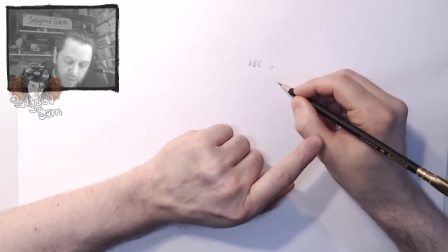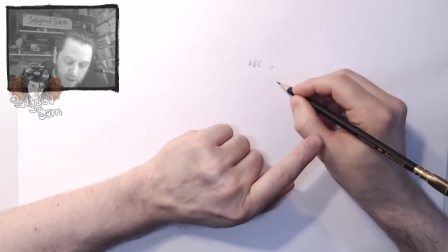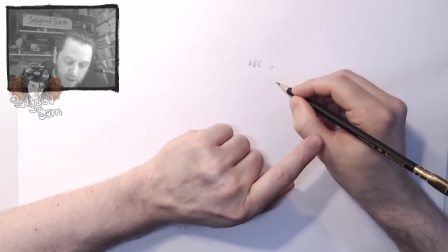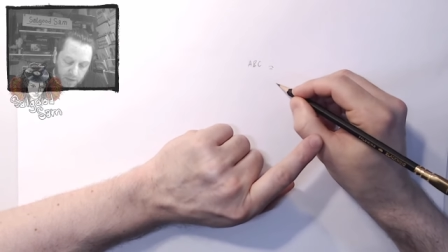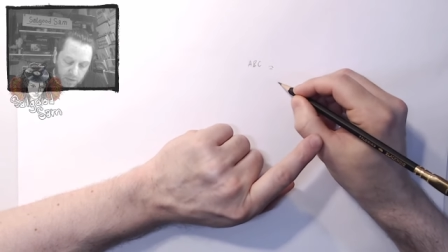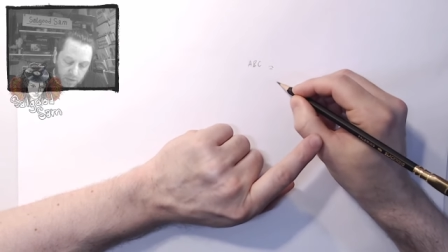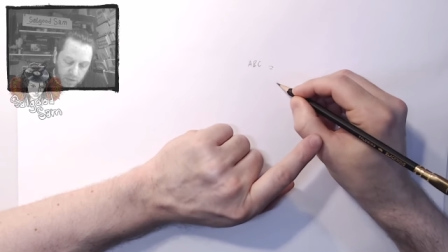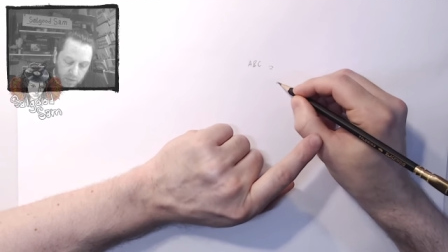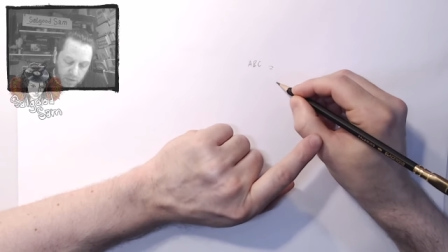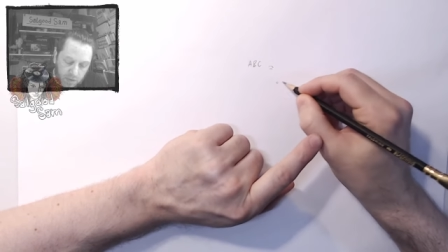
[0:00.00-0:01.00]
I can start
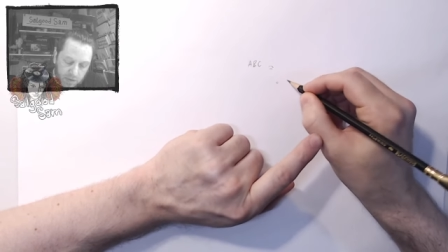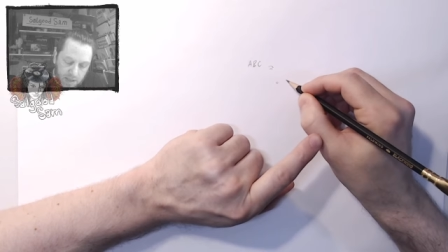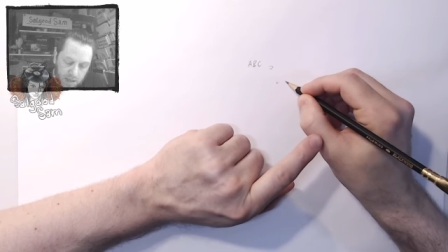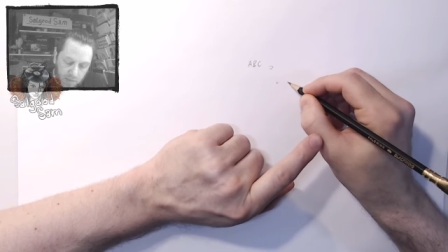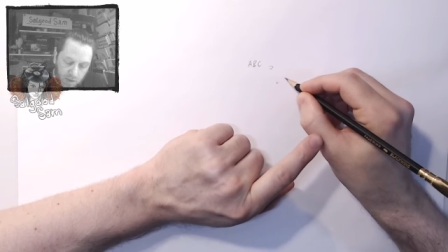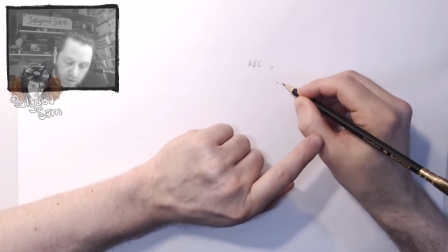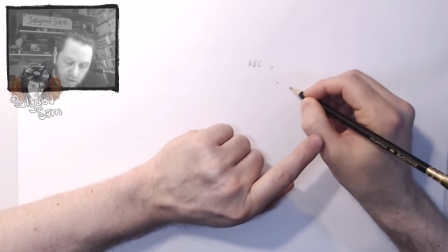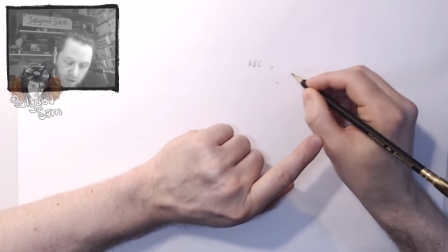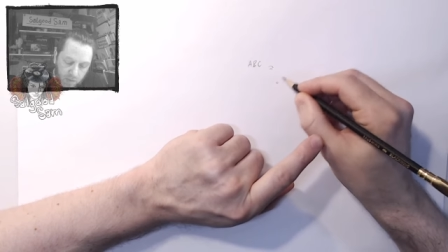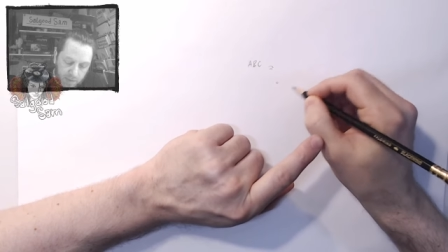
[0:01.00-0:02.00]
with little tiny ones
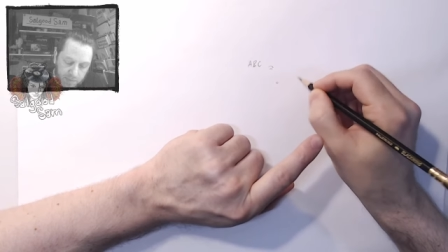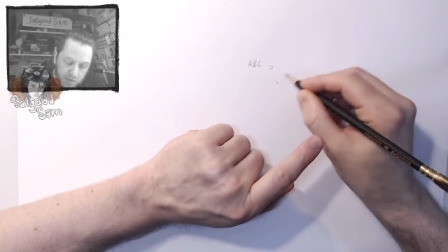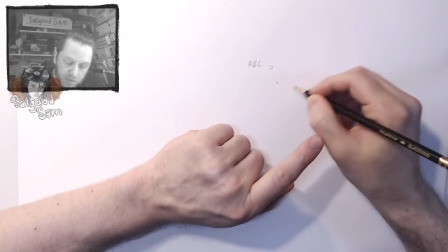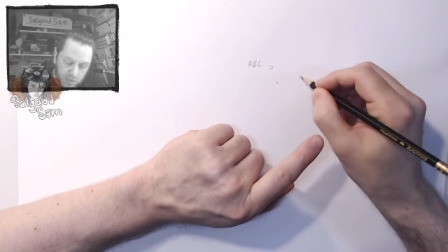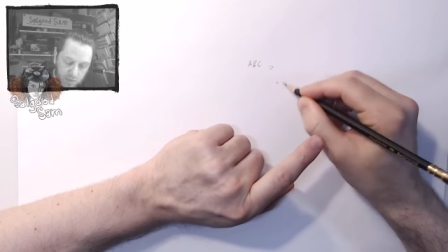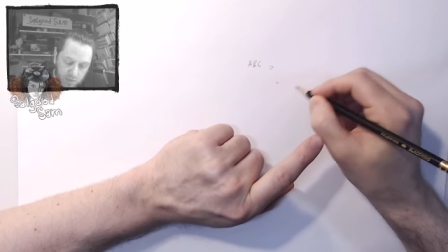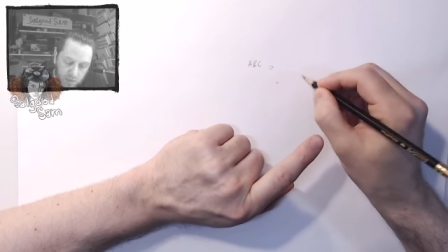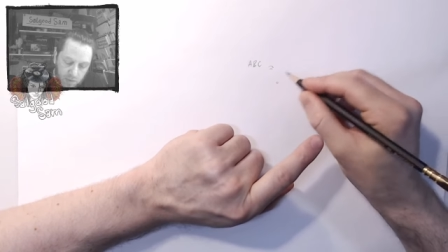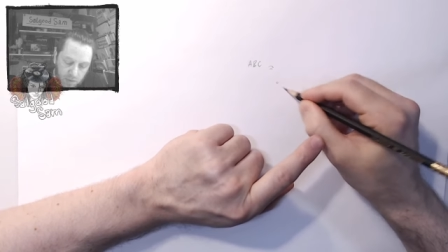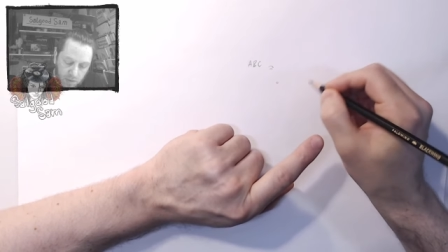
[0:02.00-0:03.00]
all the way up to
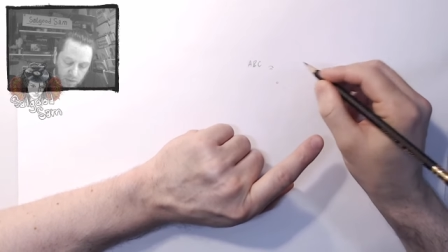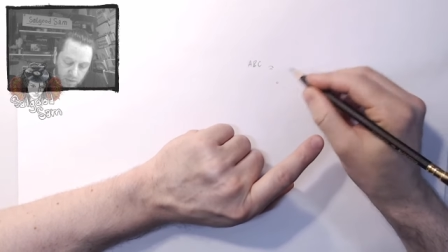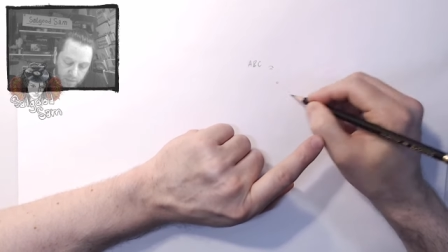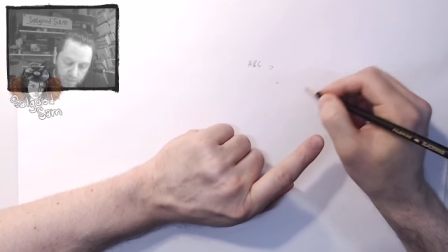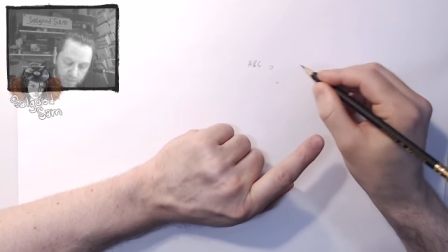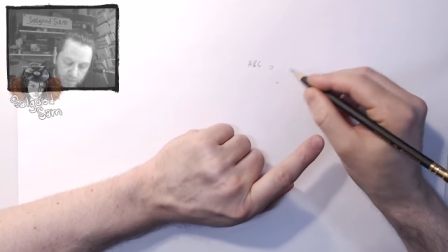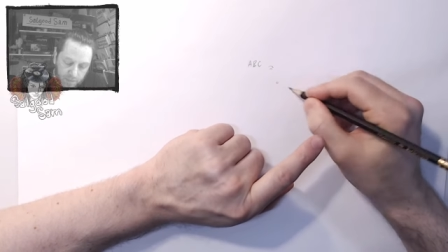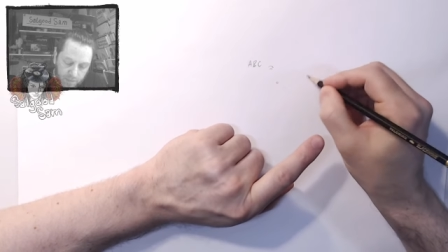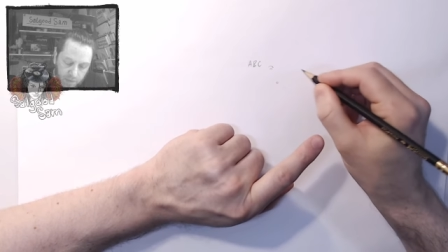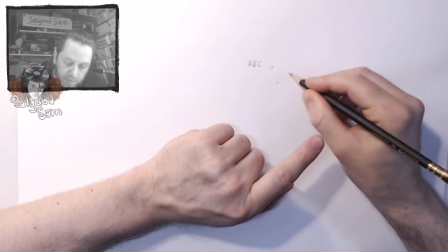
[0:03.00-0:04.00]

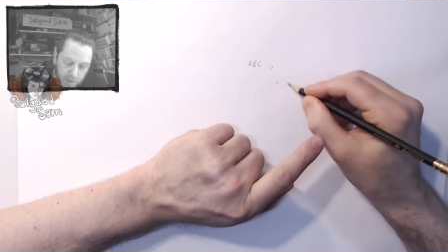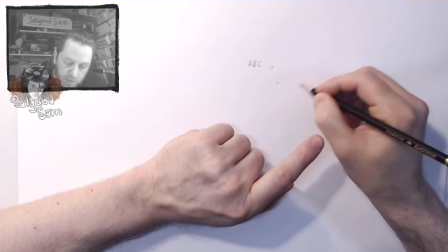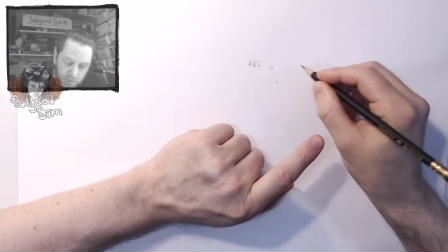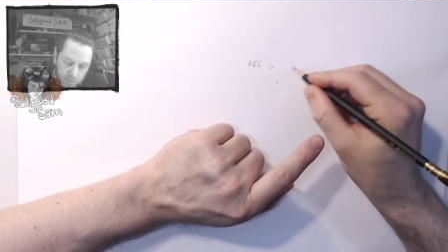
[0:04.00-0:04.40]
about